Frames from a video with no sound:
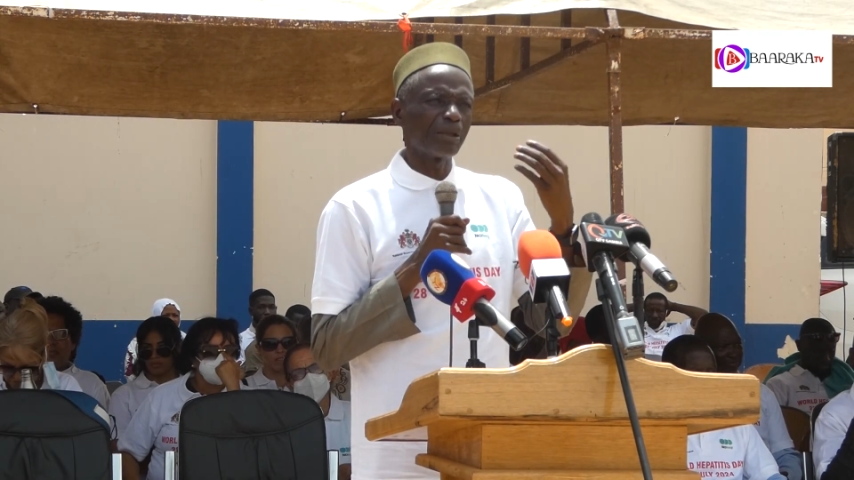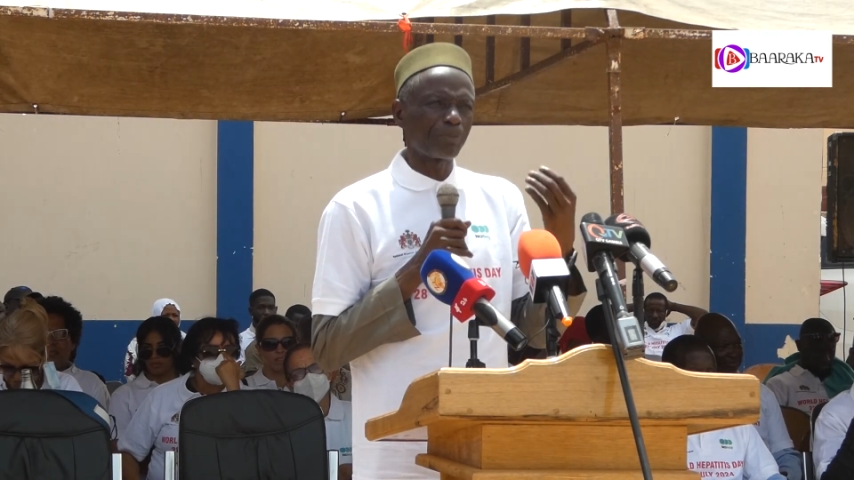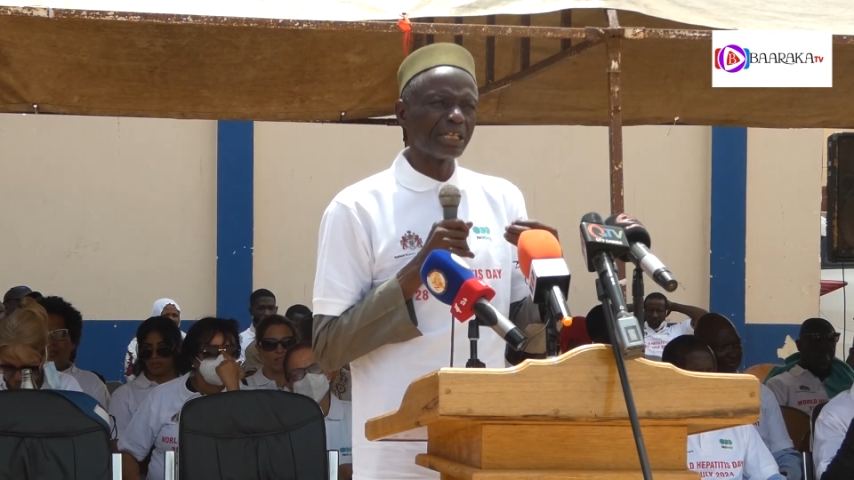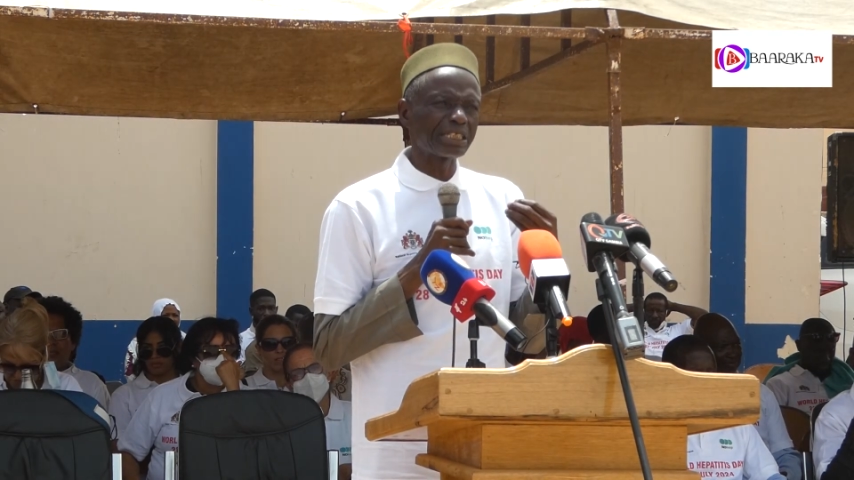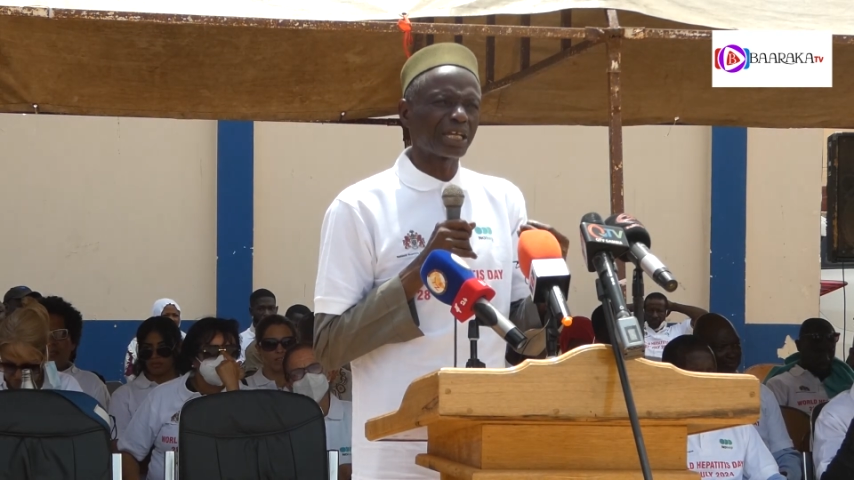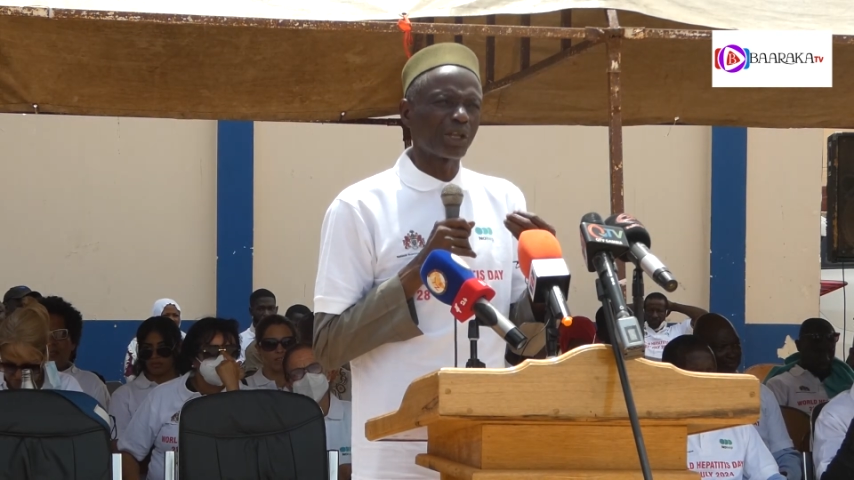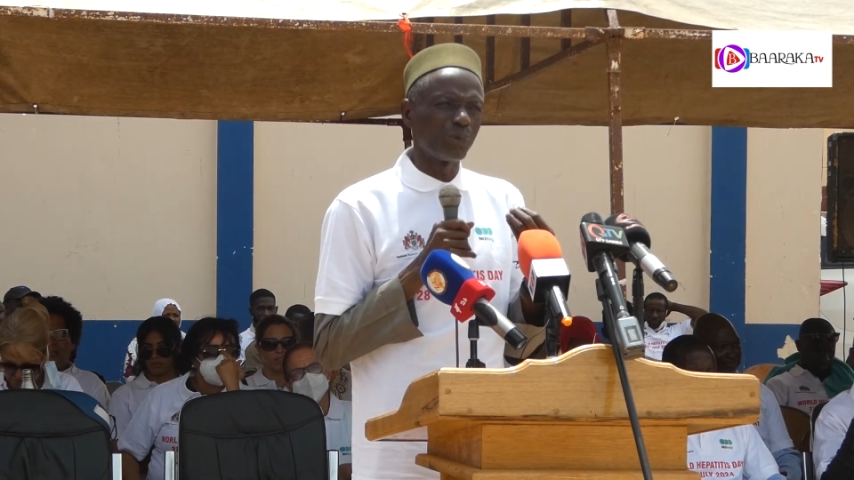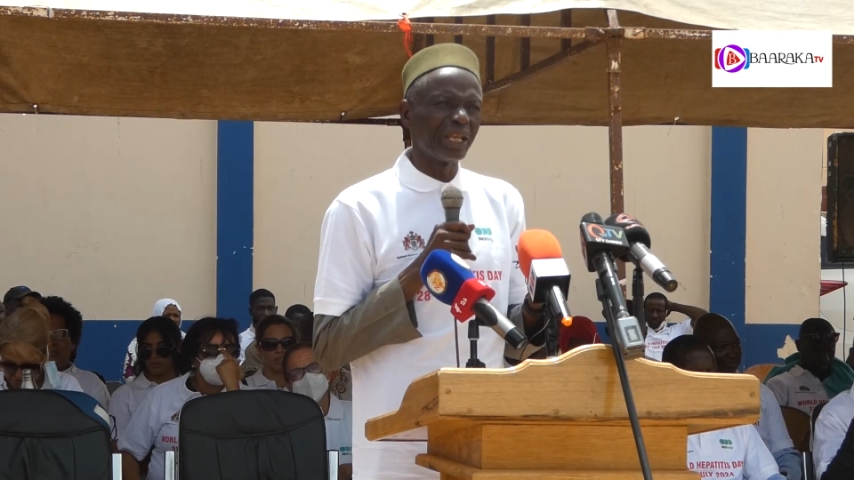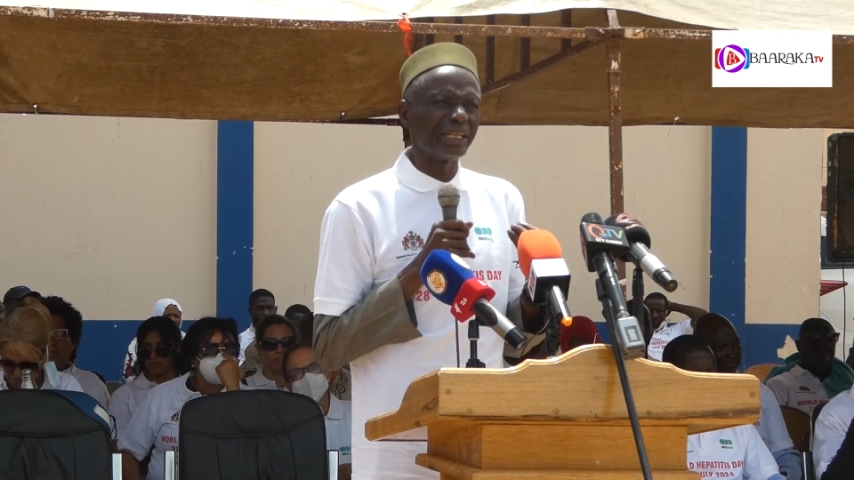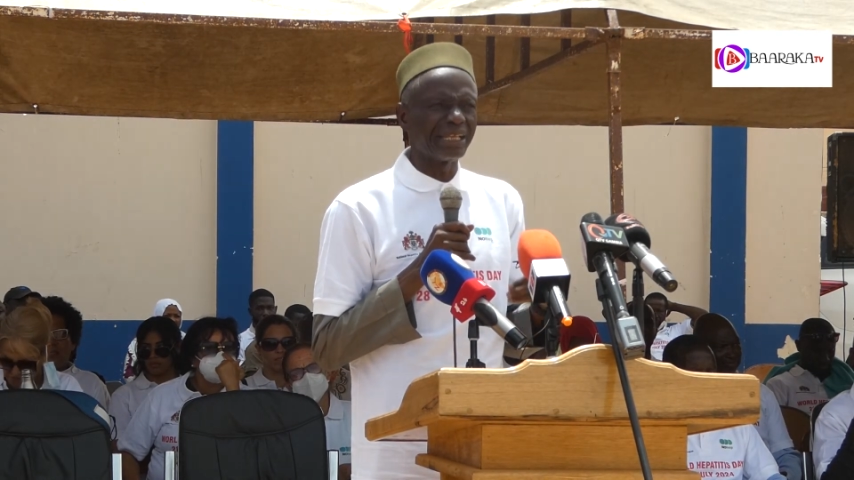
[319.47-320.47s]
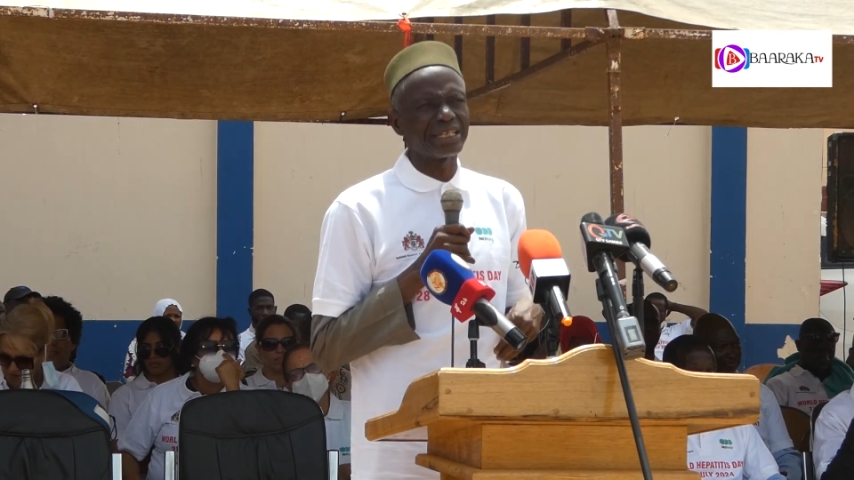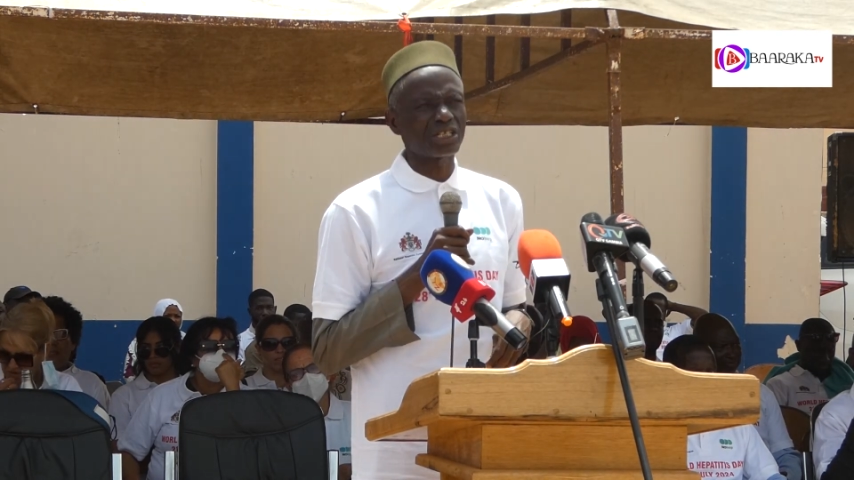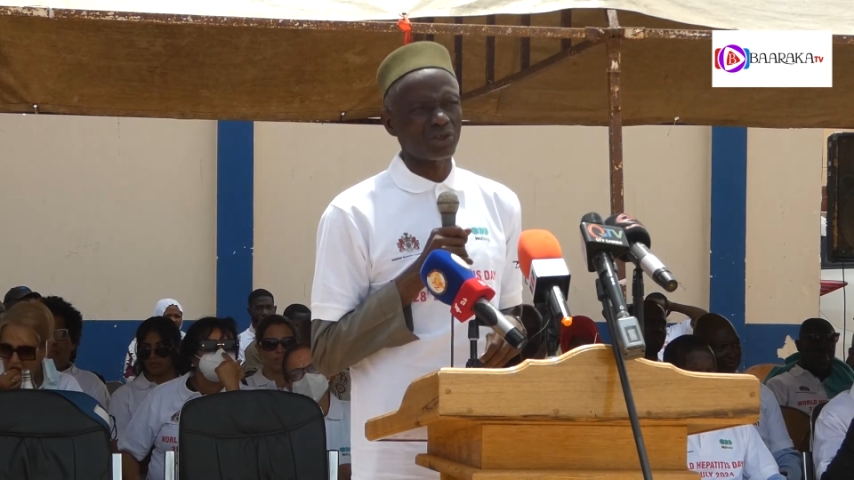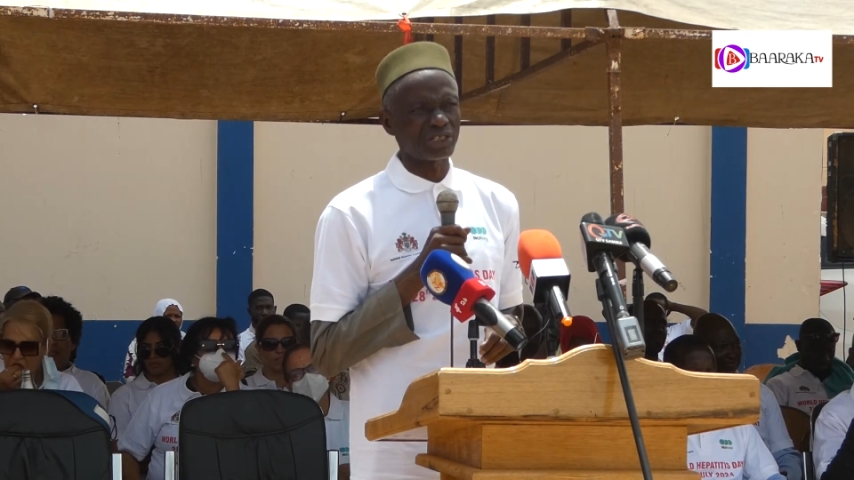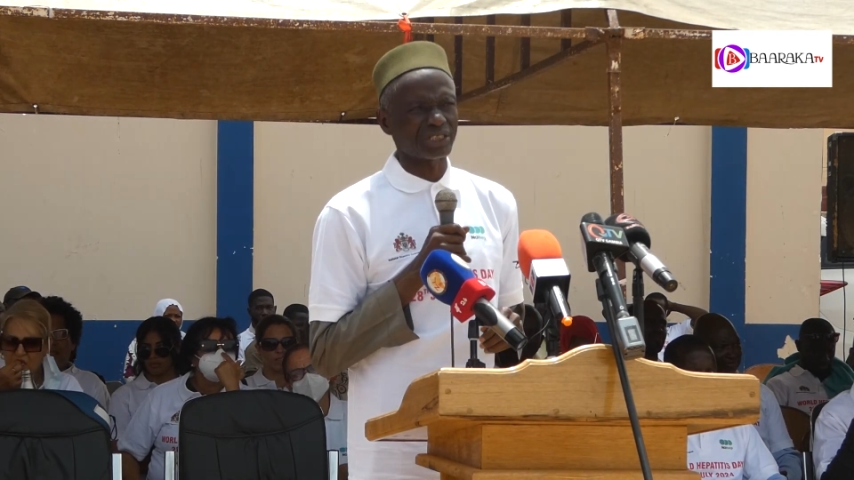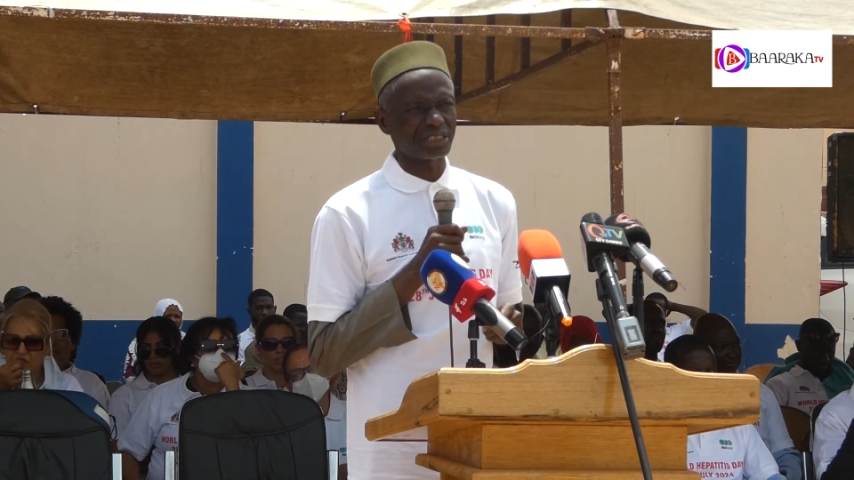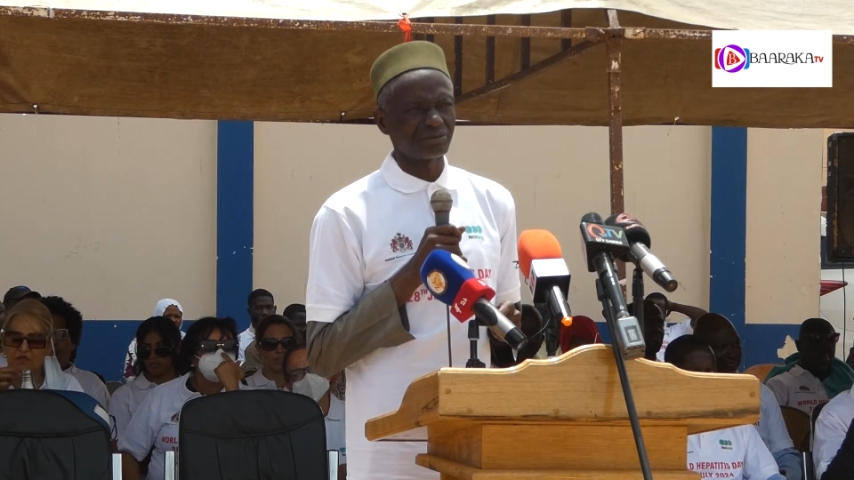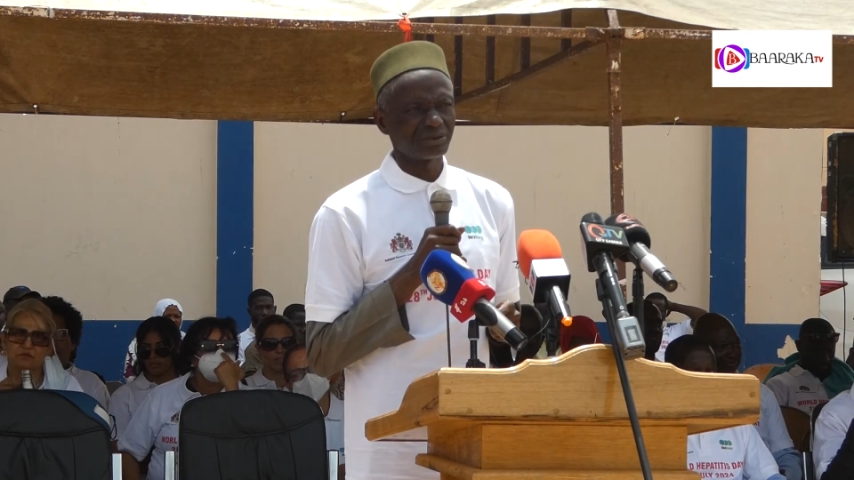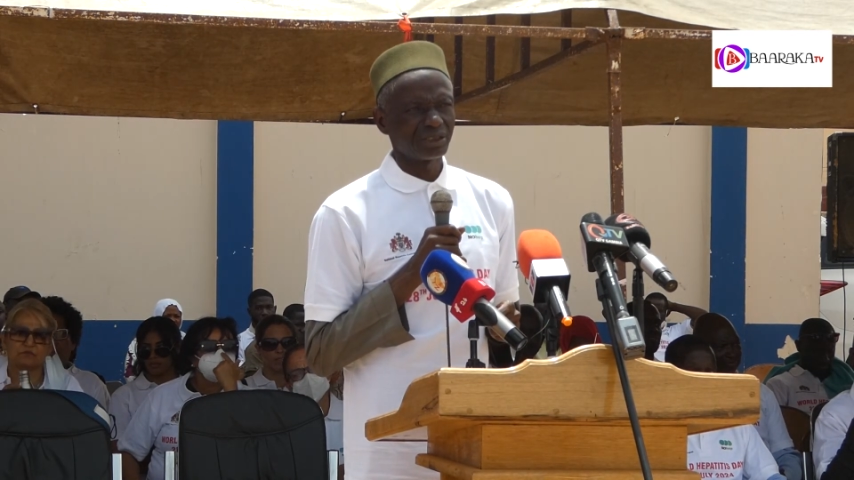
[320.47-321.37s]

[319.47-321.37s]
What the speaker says: the political will in this country